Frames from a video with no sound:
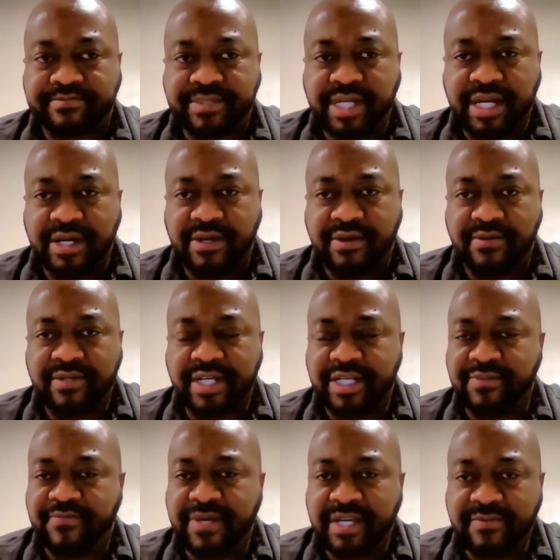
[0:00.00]
You know,
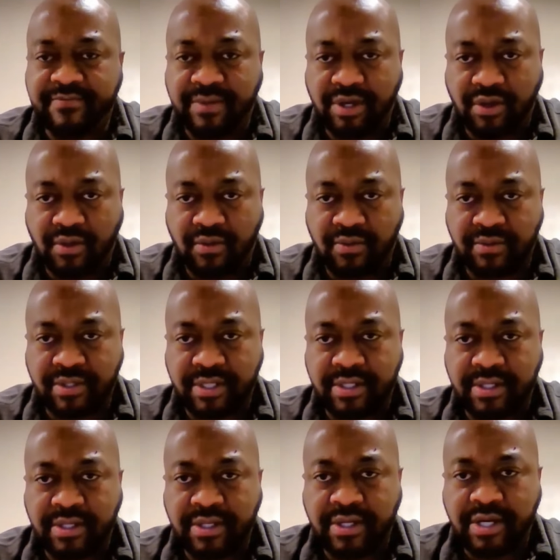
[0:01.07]
just be bold.
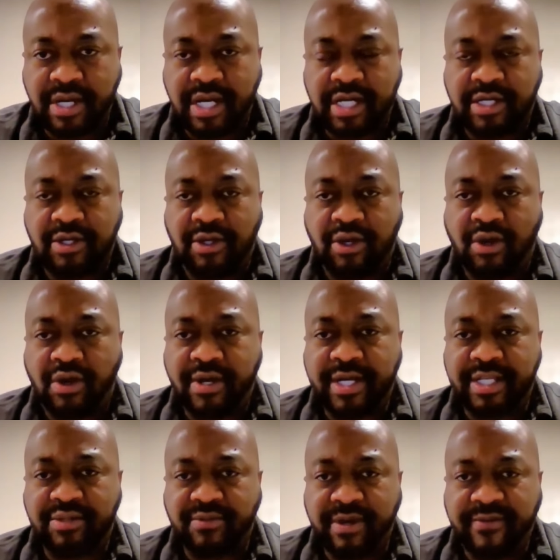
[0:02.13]
The Lord
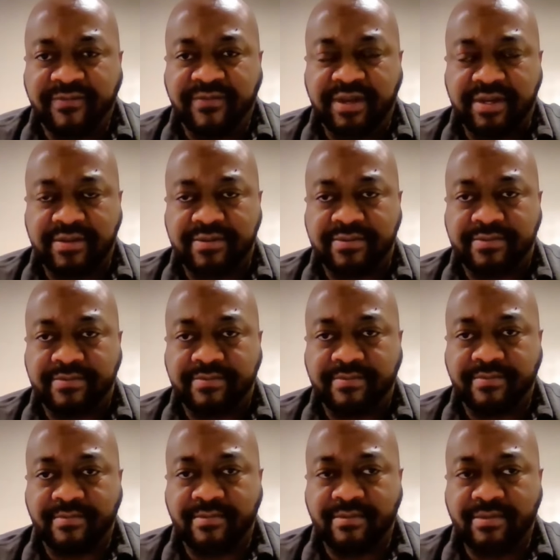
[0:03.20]
is with you.
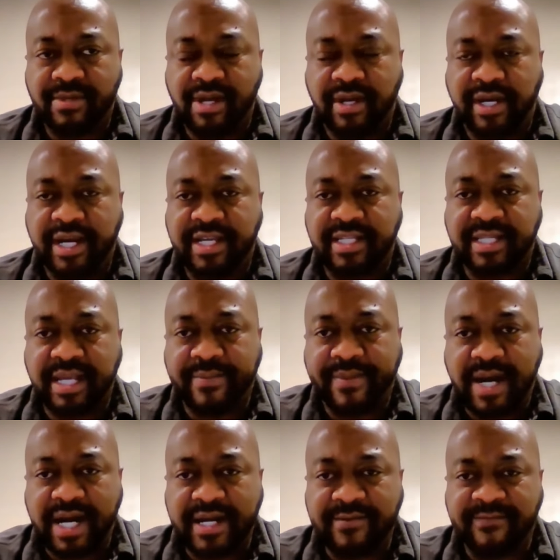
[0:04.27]
Okay? Step
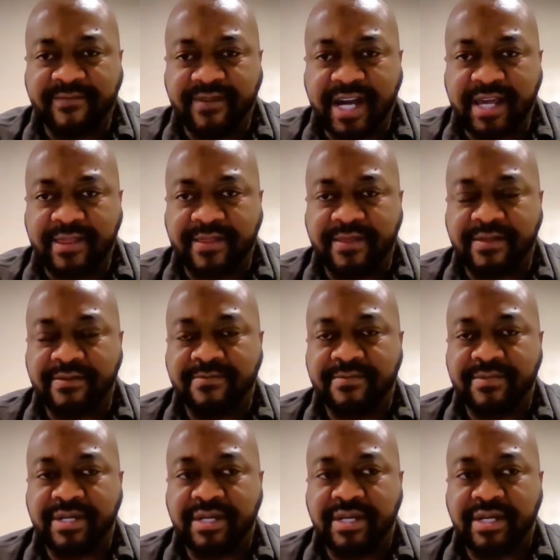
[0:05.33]
out in faith.
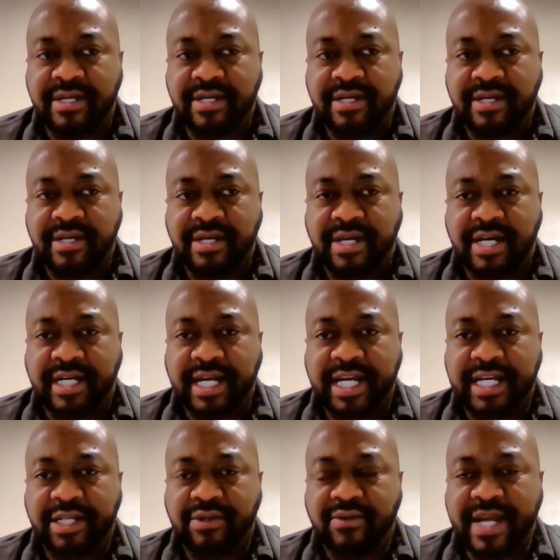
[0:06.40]
Okay?
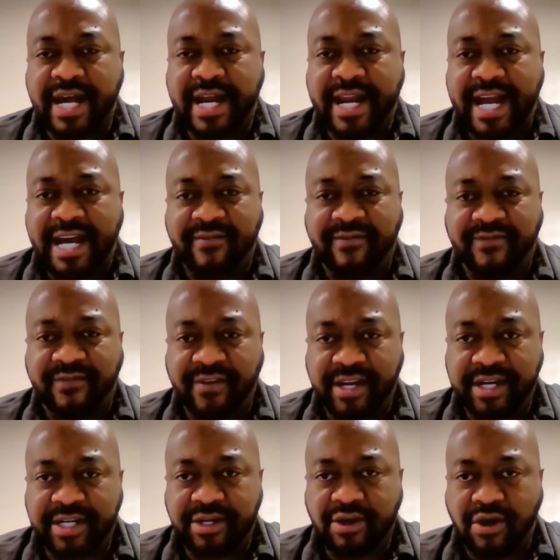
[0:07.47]
Do not have
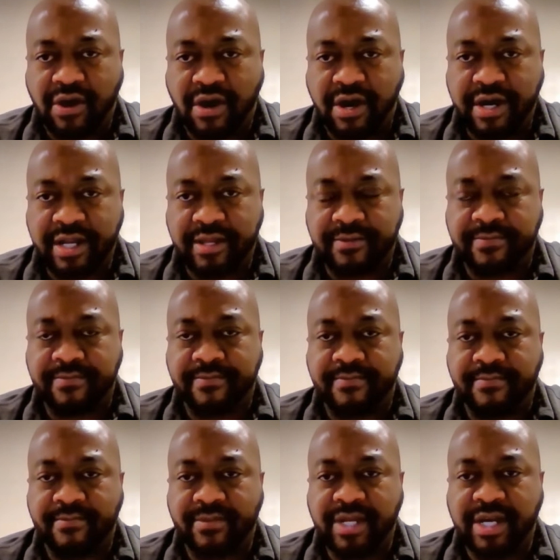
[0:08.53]
fear in your heart.
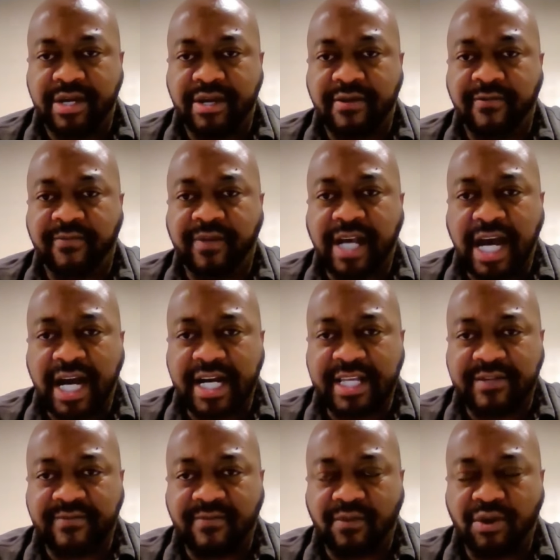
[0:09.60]
You know, if God is
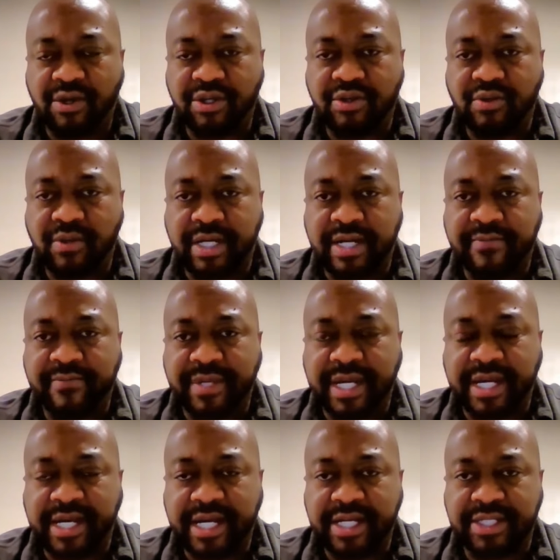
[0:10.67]
for you, who can be
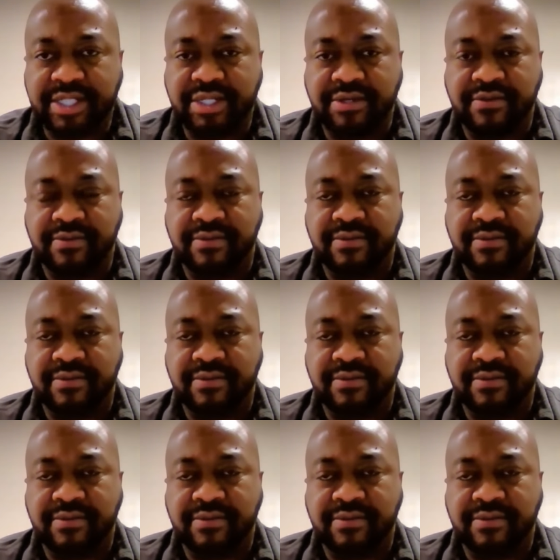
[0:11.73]
against you?